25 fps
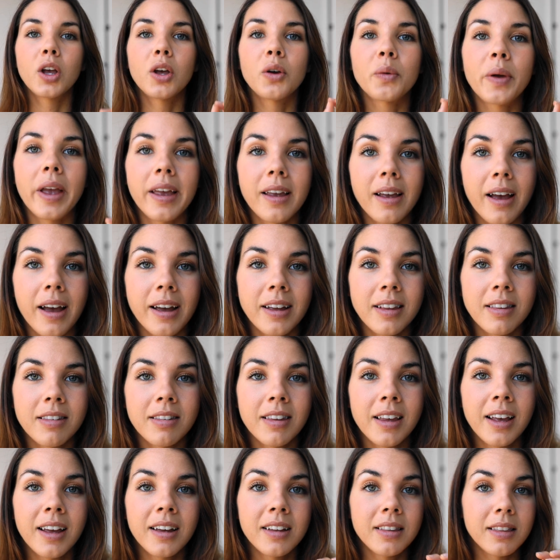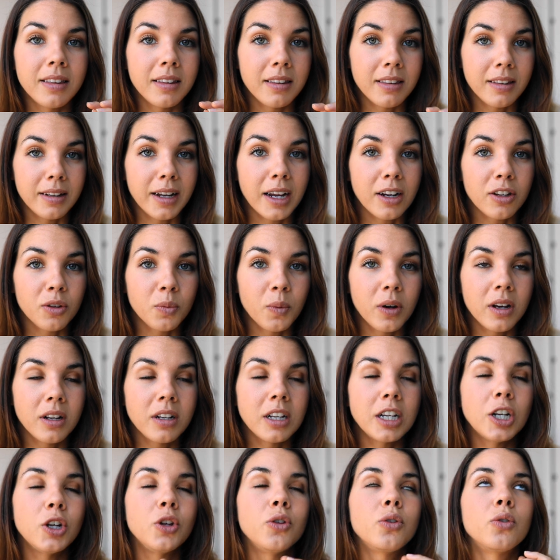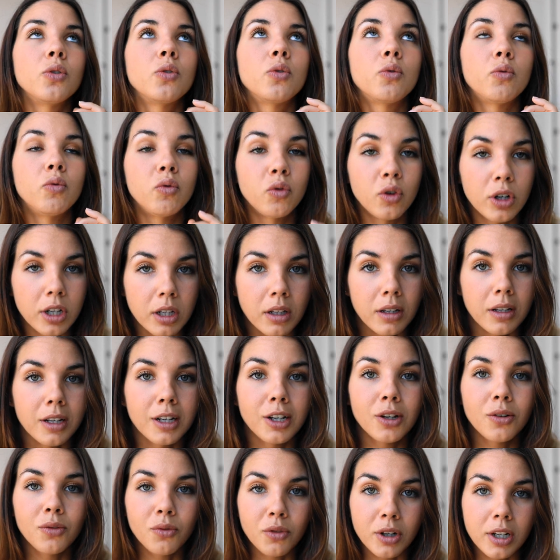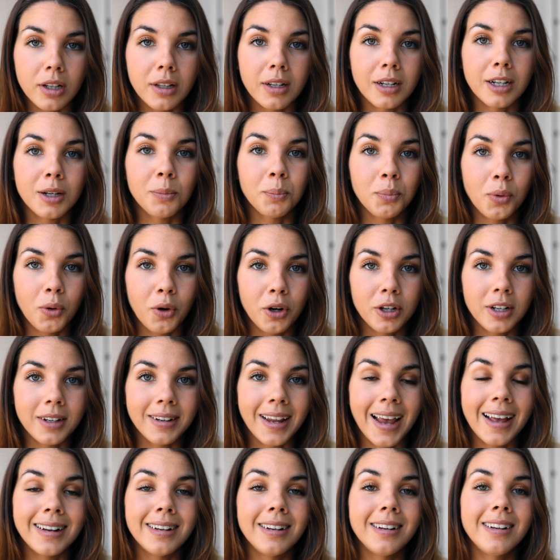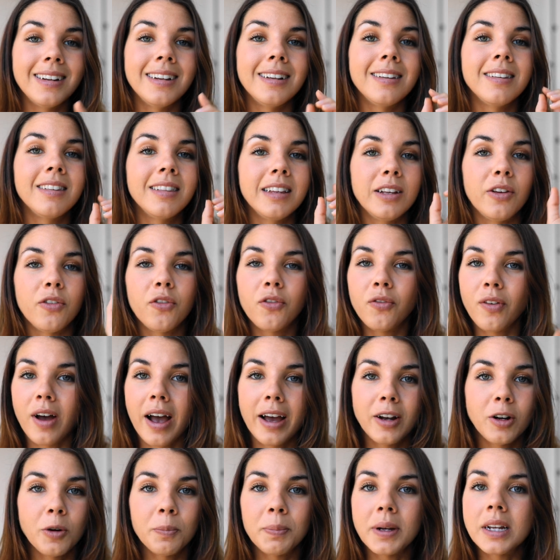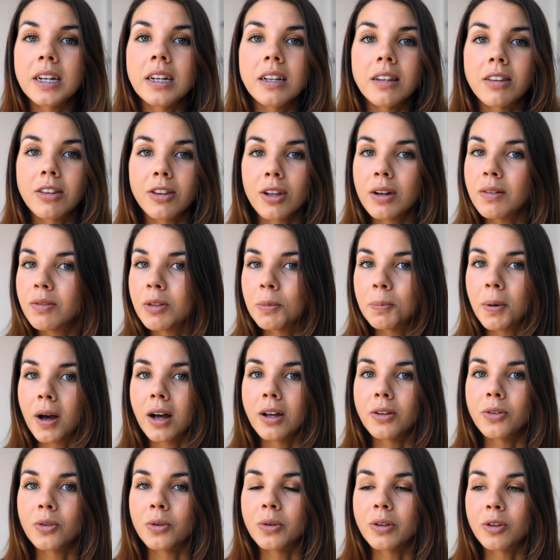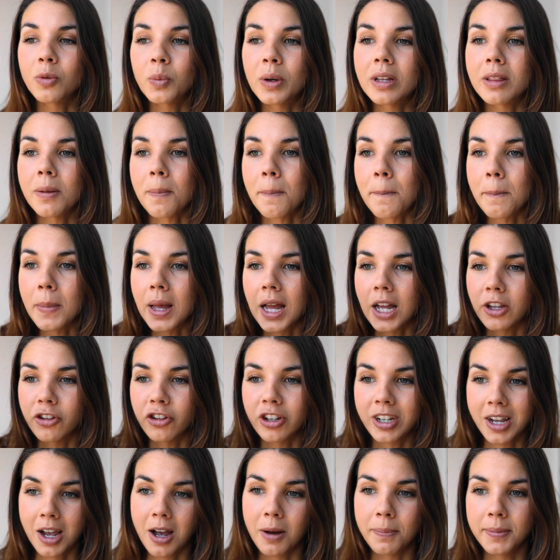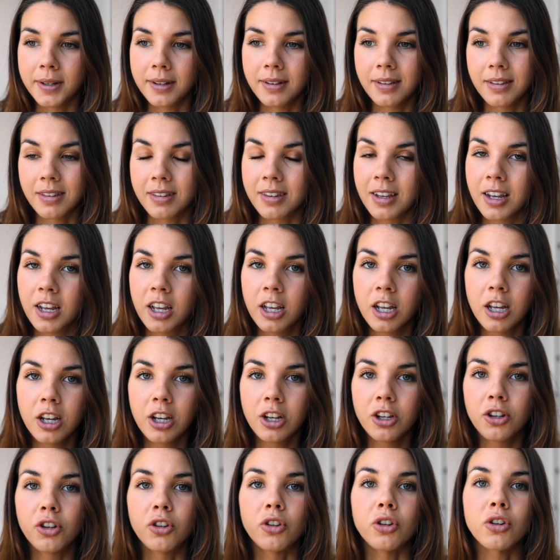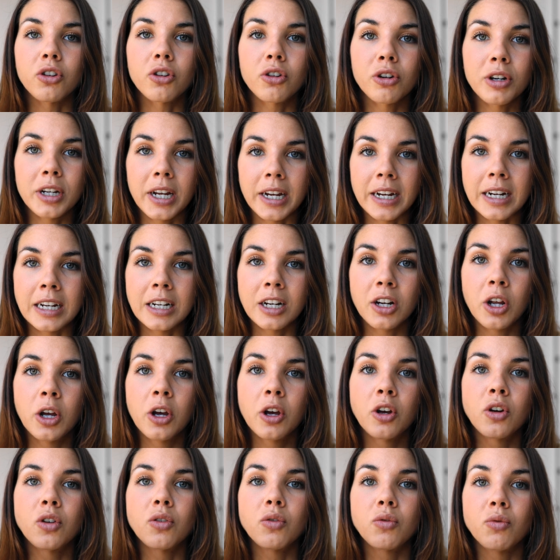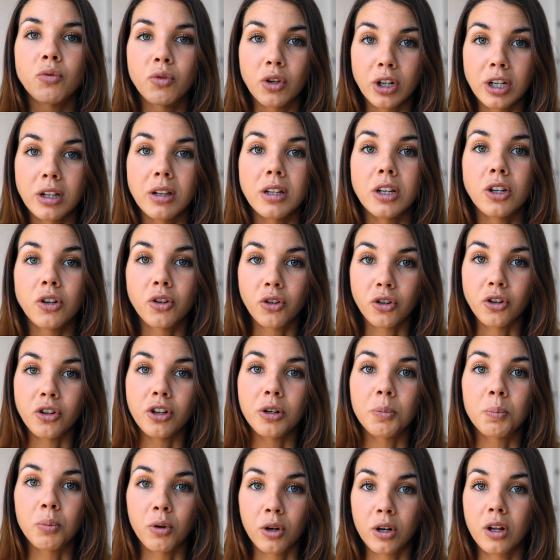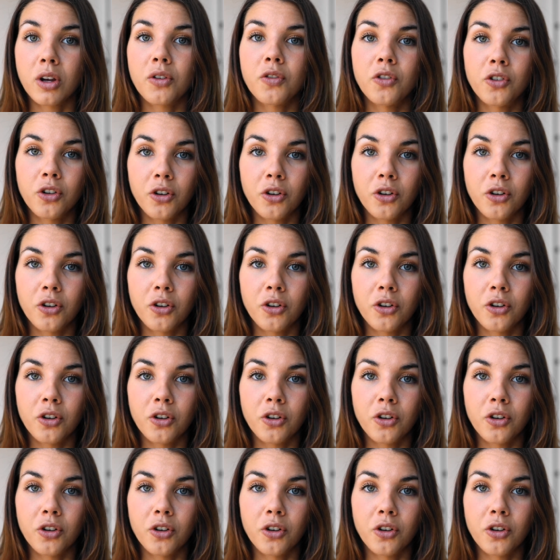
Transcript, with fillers: Okay, guys, this next one is really, really important and it is the final piece of the puzzles where the magic happens to create really good product